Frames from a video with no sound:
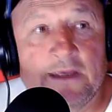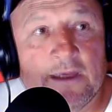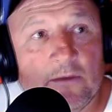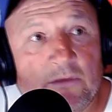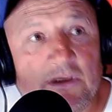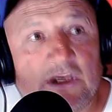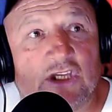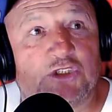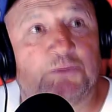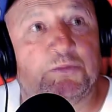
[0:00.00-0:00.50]

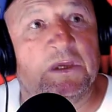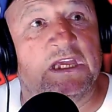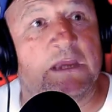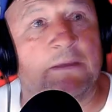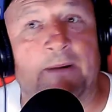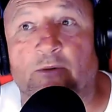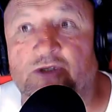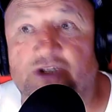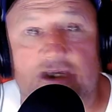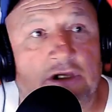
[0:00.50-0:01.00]
Yeah. We can speak
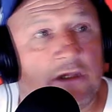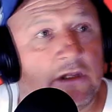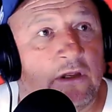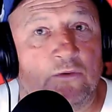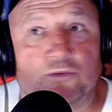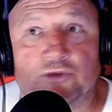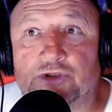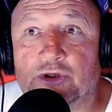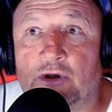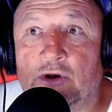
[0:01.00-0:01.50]
about in
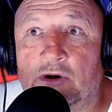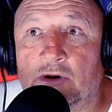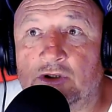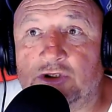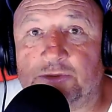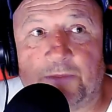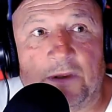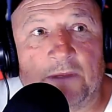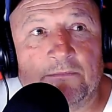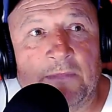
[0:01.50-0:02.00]
closed
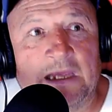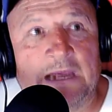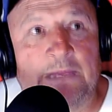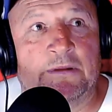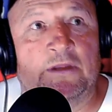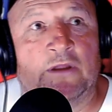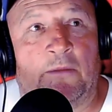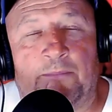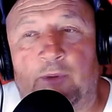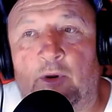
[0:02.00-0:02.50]
doors, but
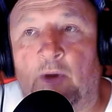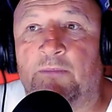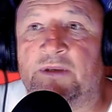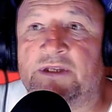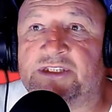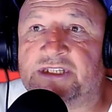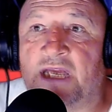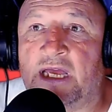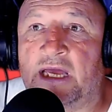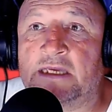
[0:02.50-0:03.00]
maybe not
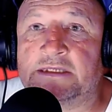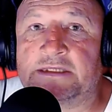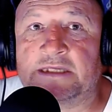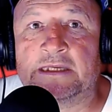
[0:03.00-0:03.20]
publicise